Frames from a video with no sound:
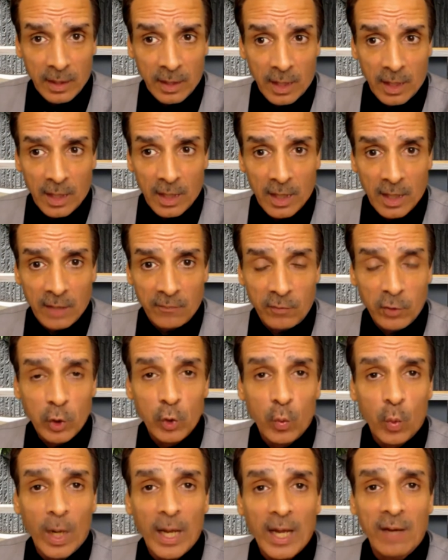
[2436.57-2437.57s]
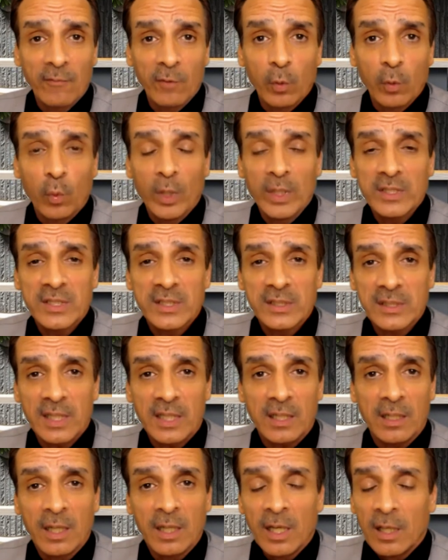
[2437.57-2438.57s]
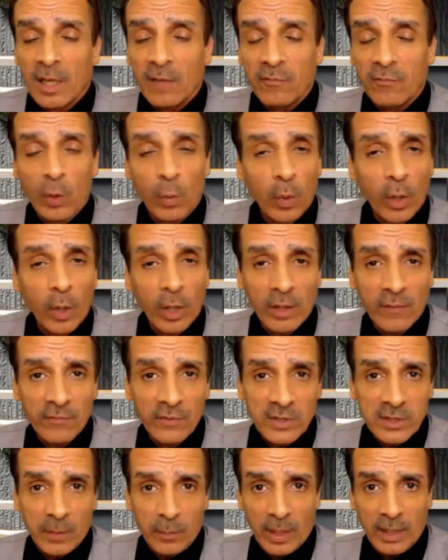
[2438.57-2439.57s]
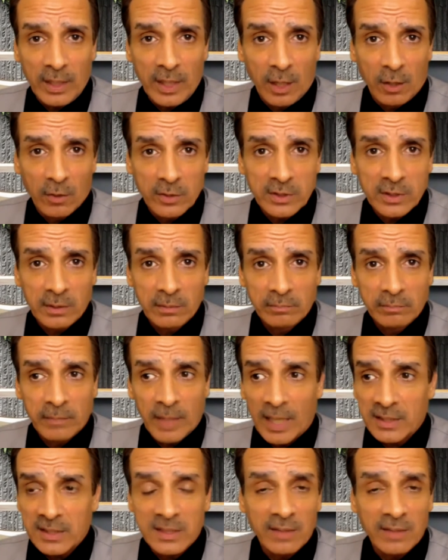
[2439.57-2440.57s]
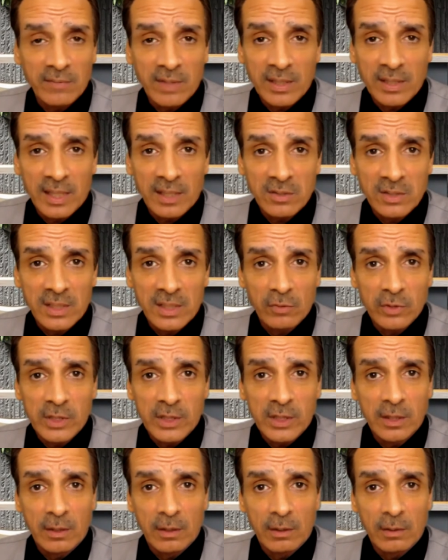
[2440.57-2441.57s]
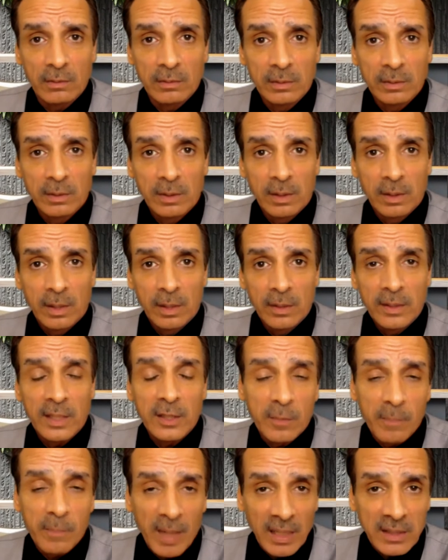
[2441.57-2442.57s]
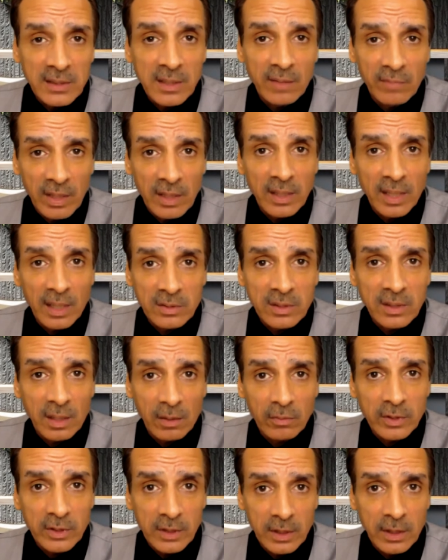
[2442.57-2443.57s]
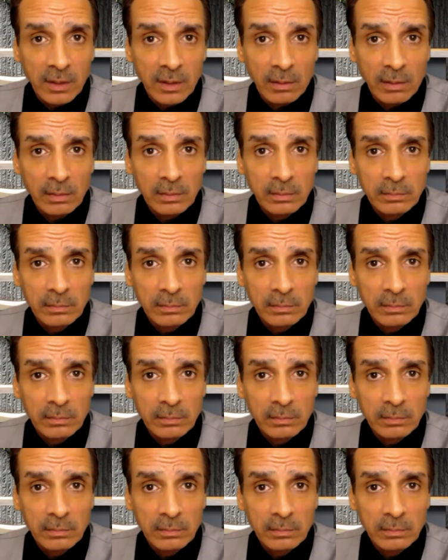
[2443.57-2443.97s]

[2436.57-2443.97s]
If you ever want to succeed, if you're working for somebody else at $70,000 a year, then you make $70,000 a year.